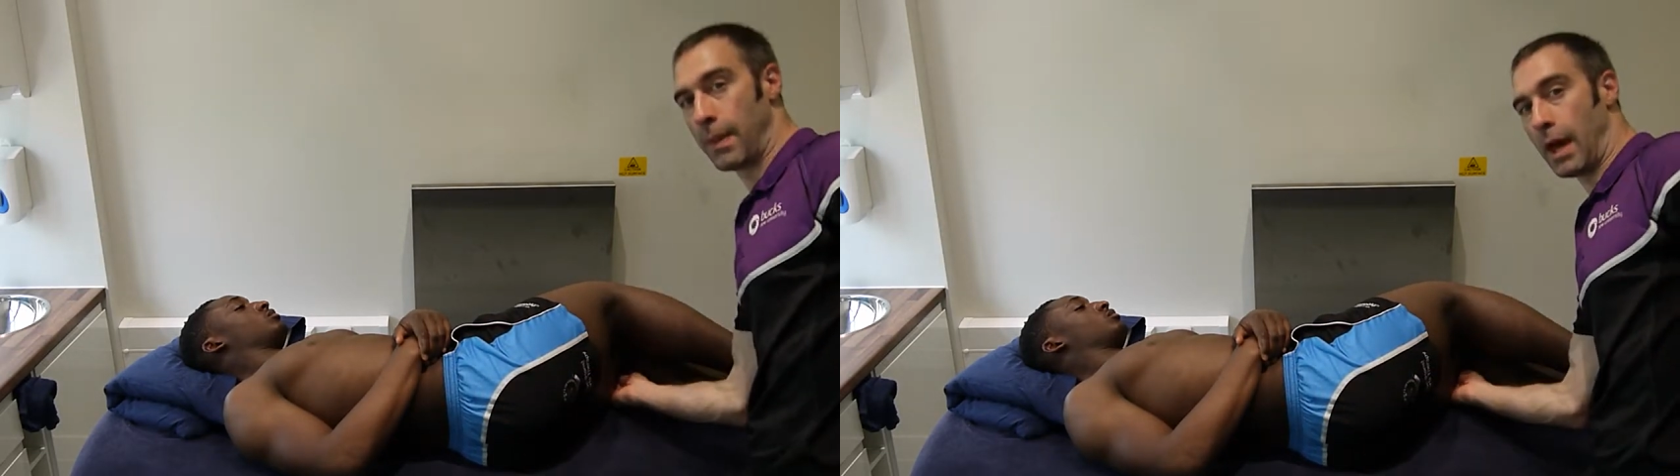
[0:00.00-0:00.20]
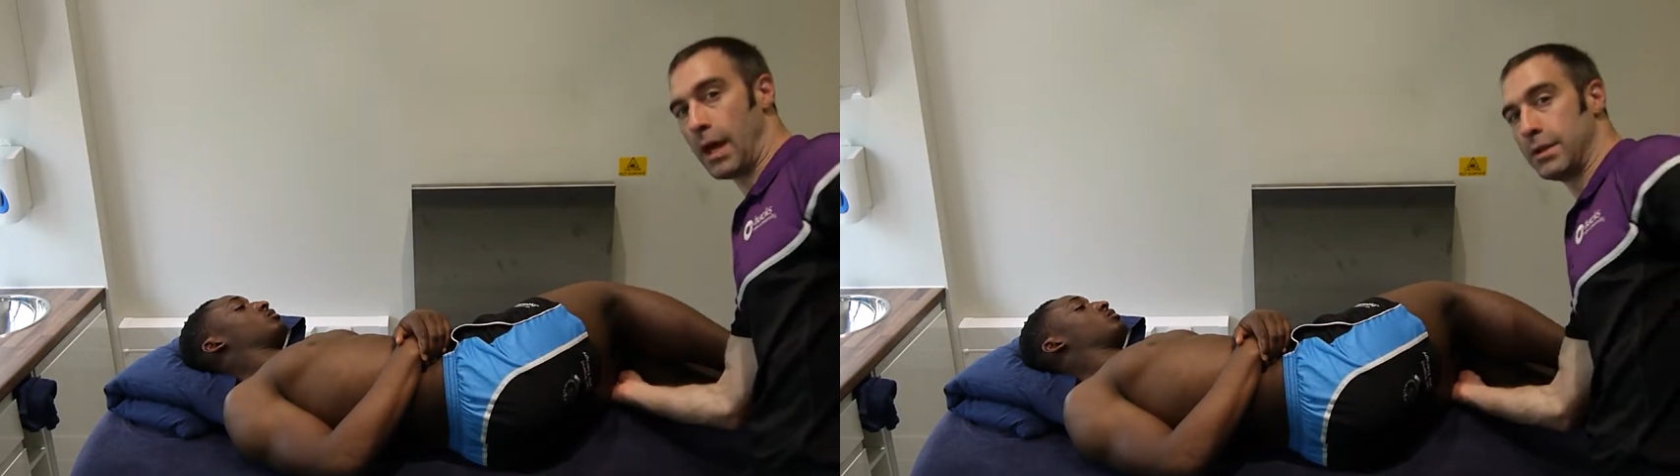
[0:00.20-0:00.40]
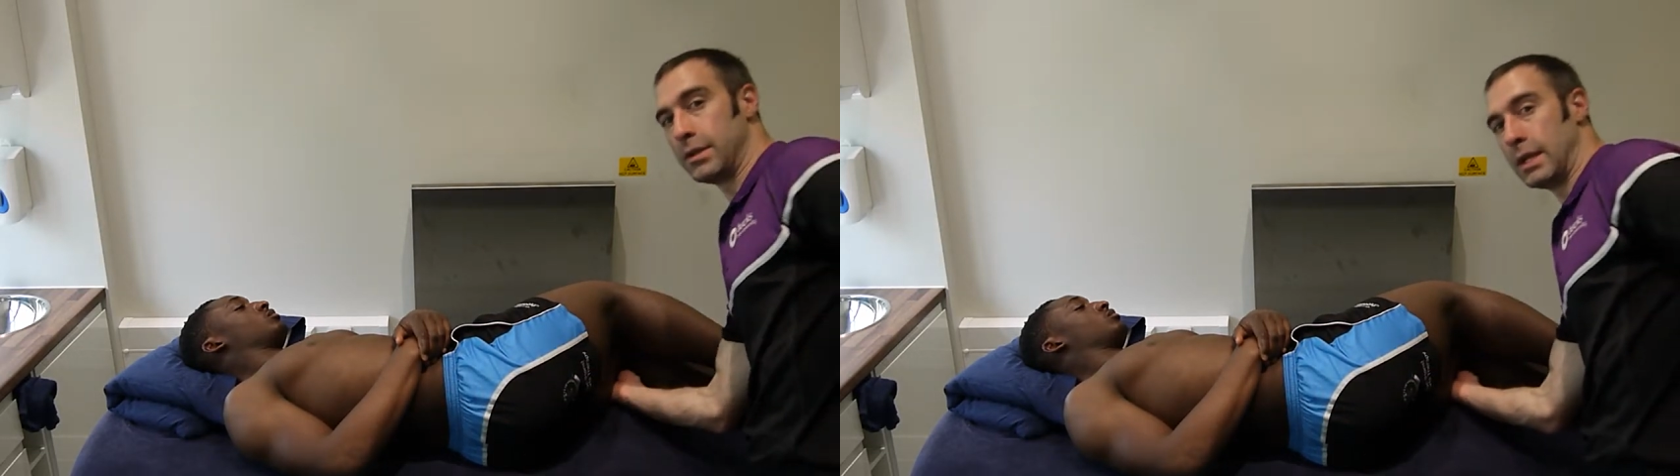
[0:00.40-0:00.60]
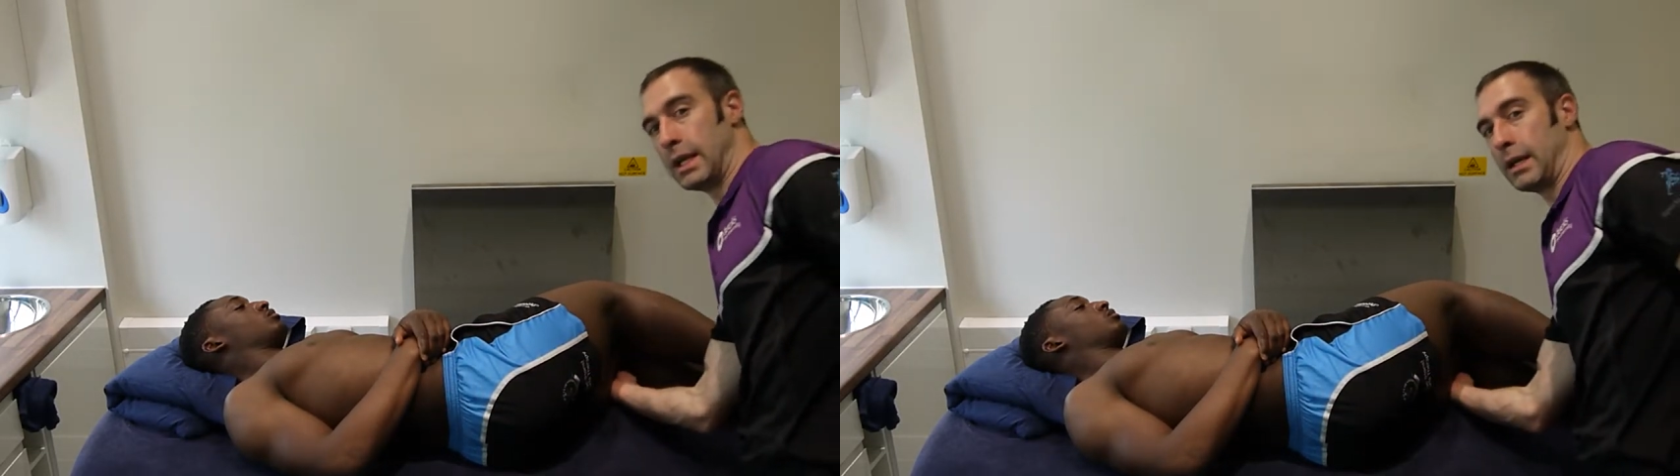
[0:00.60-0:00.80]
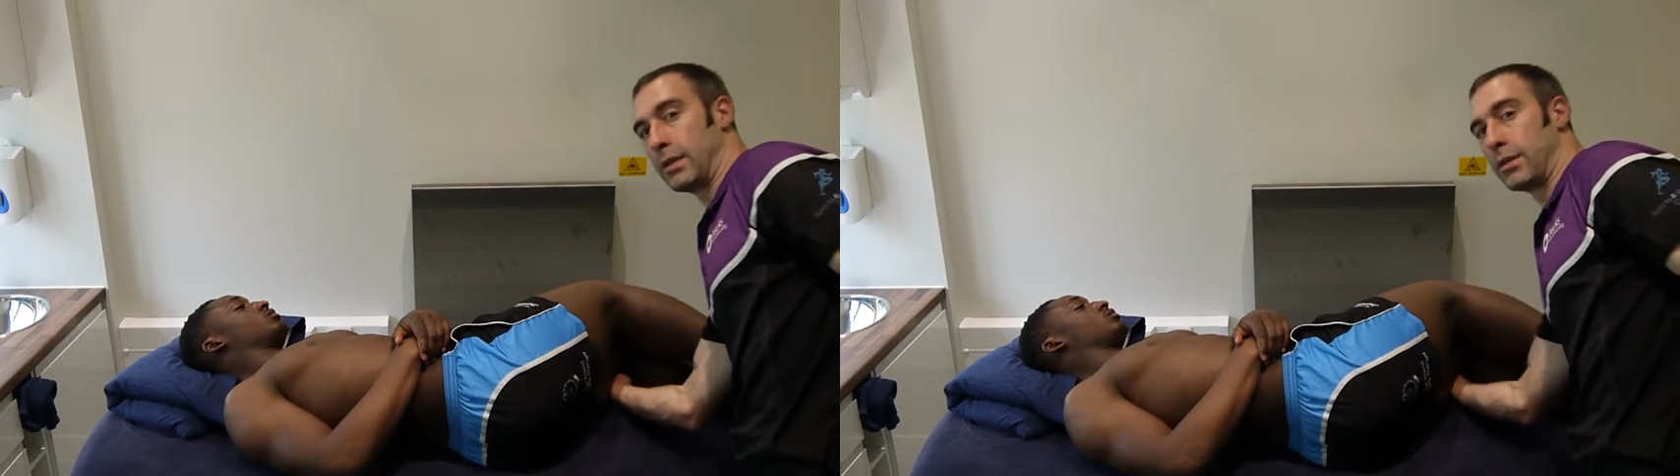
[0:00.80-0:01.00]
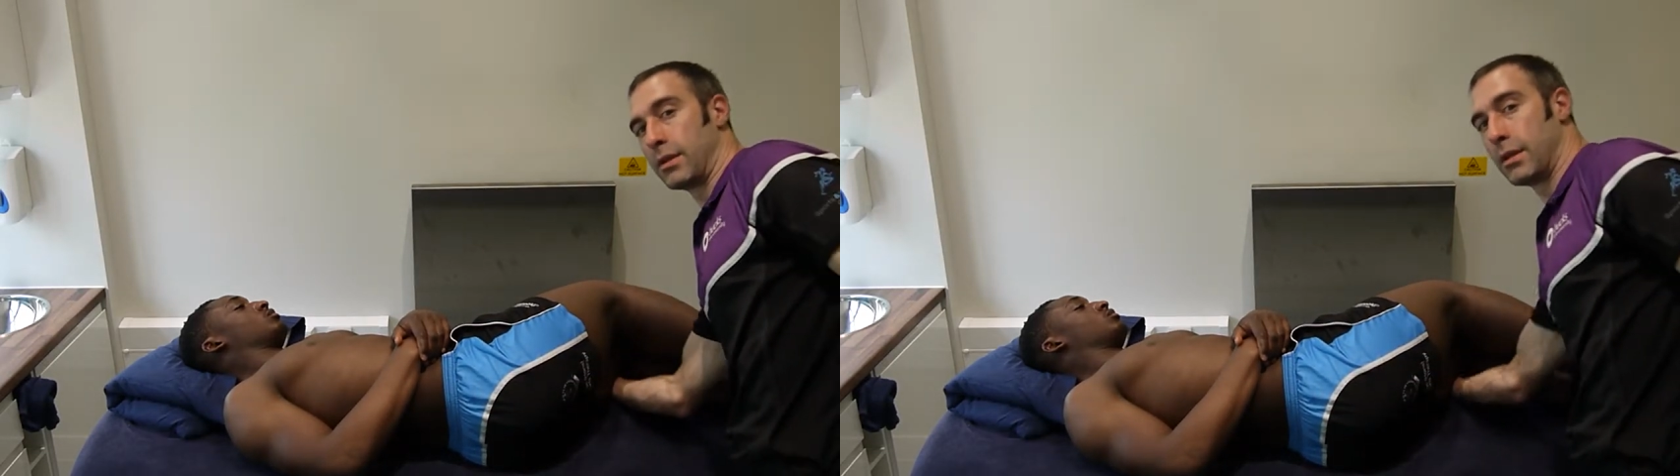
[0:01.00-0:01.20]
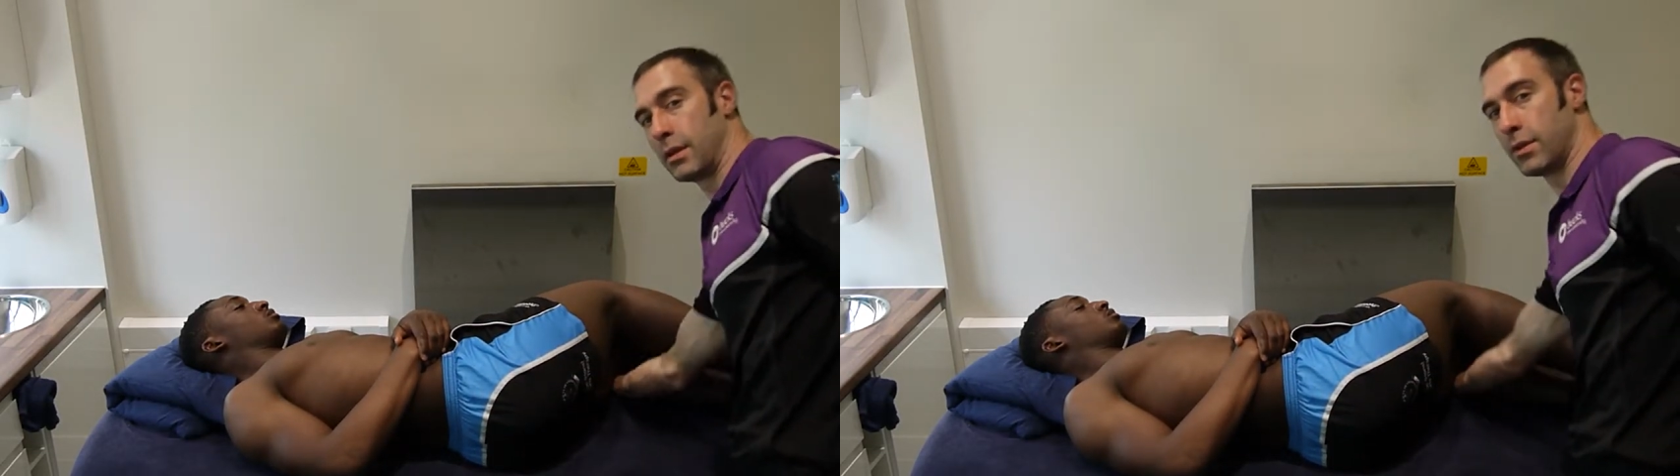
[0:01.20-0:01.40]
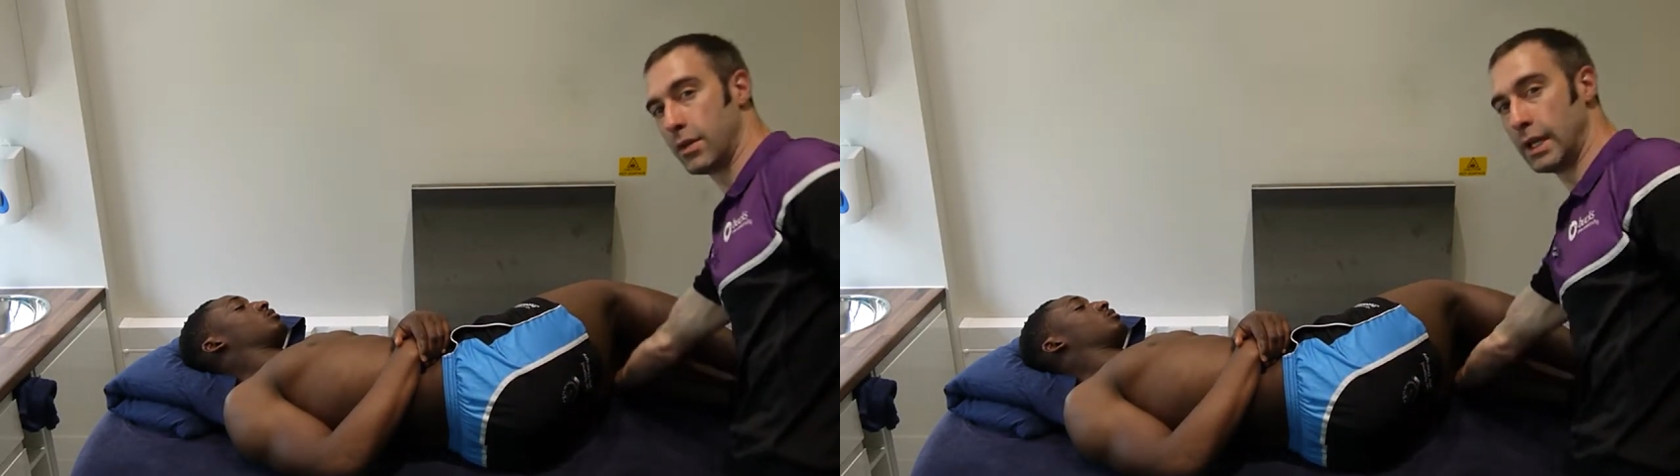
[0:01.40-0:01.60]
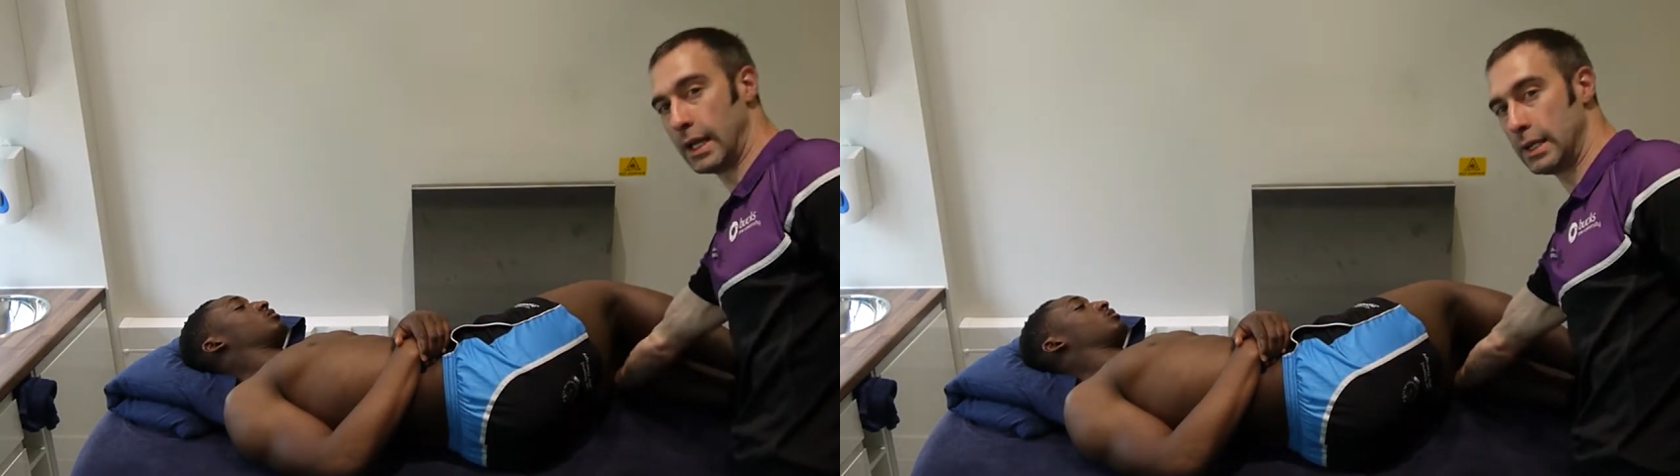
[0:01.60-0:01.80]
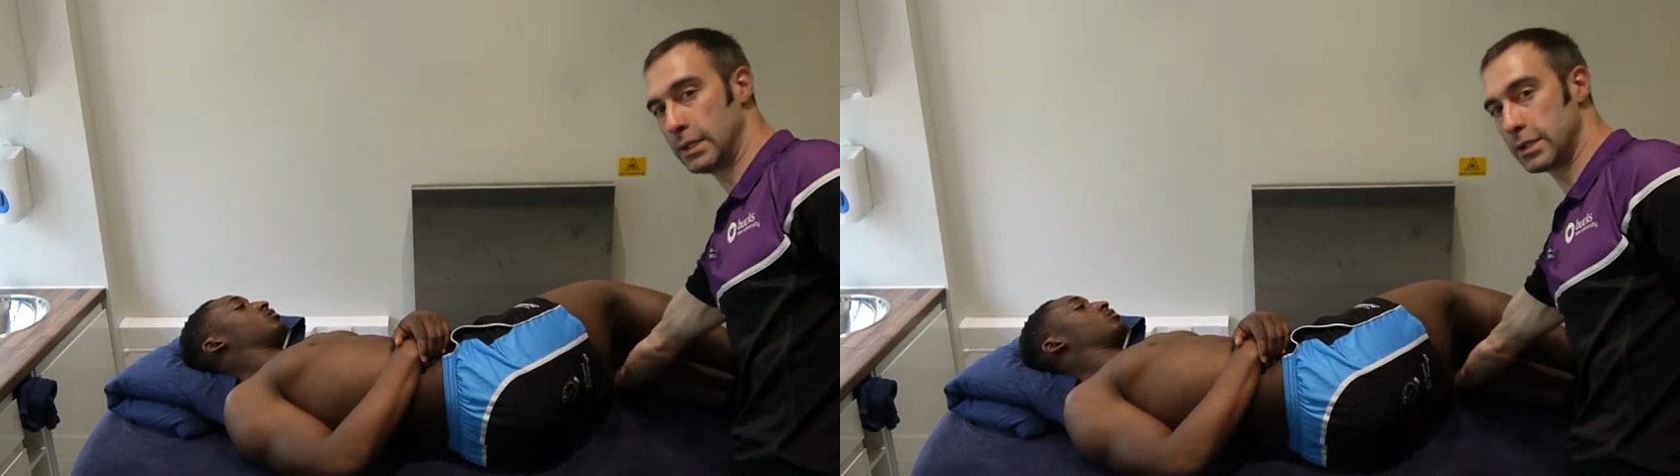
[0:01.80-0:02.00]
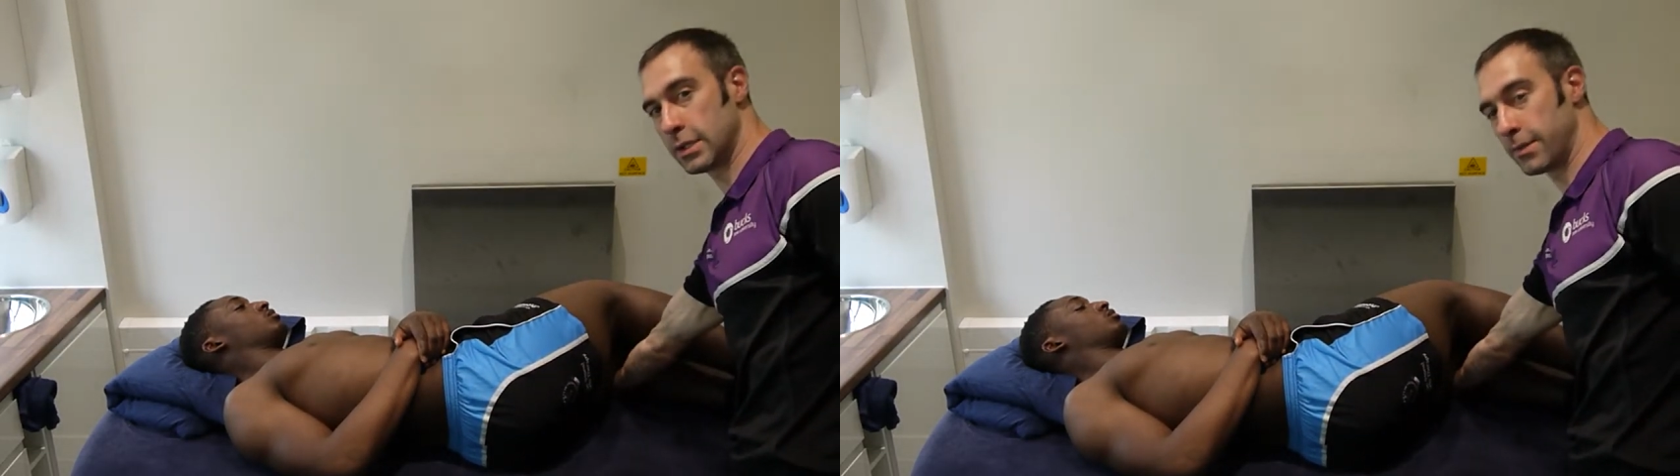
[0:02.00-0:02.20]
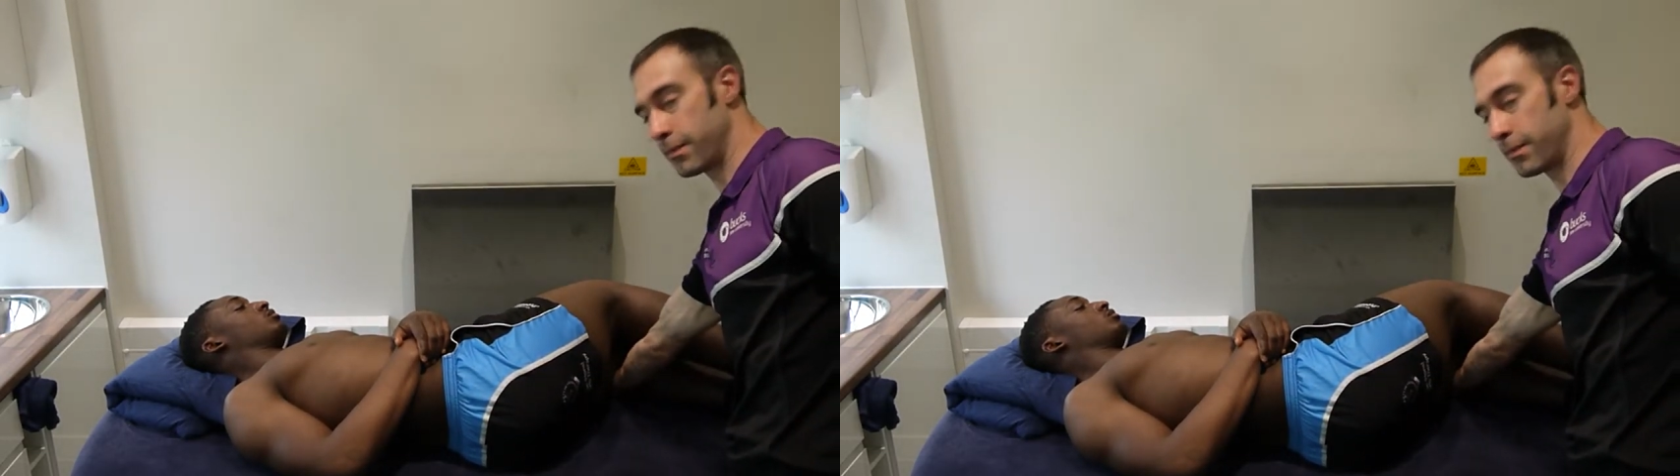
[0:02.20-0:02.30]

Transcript: underneath the knees.